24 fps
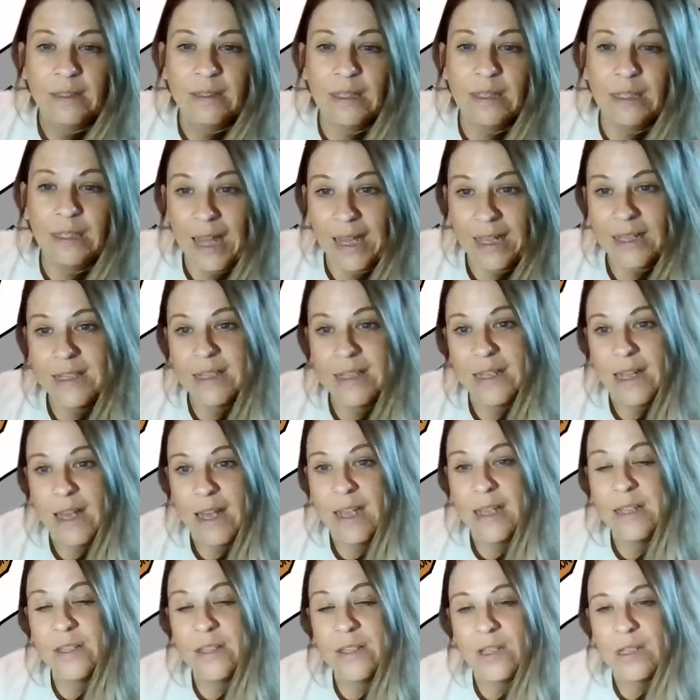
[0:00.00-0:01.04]
The next
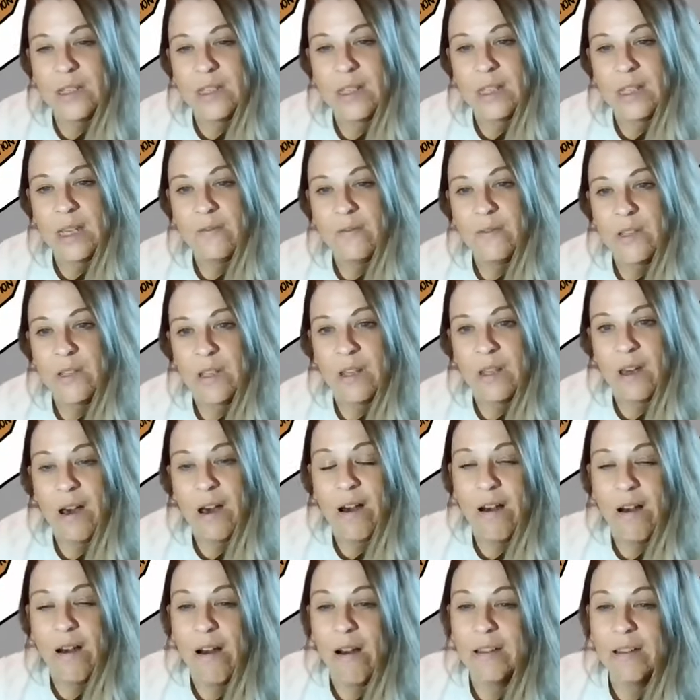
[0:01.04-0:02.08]
stage is the gifts of the
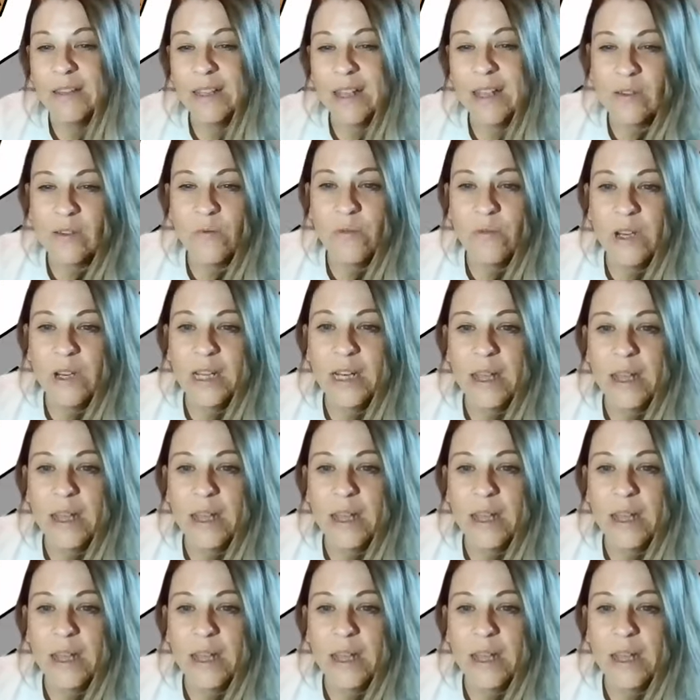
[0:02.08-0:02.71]
heart, and that's